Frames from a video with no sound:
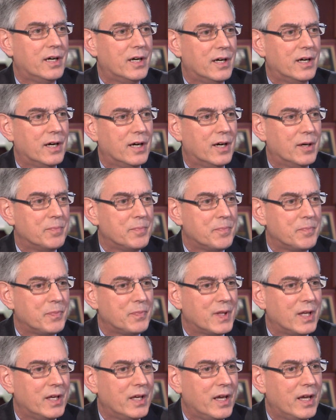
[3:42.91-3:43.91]

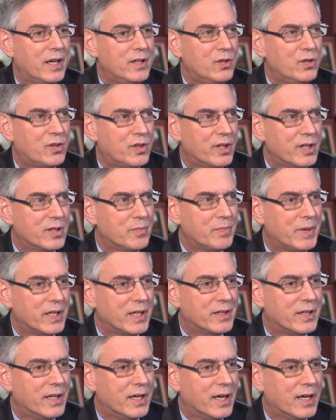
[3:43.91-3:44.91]
And you think
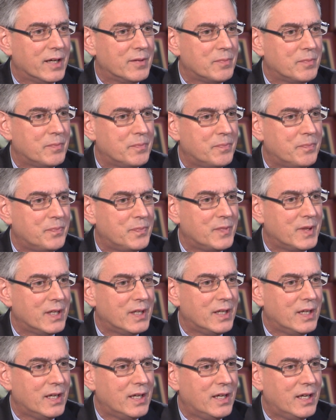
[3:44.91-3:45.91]
about that,
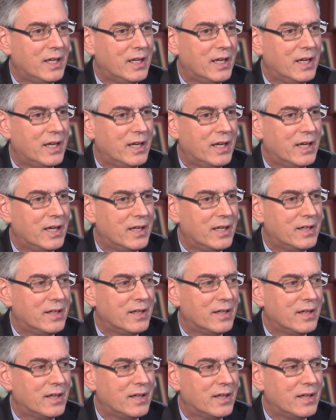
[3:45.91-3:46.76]
and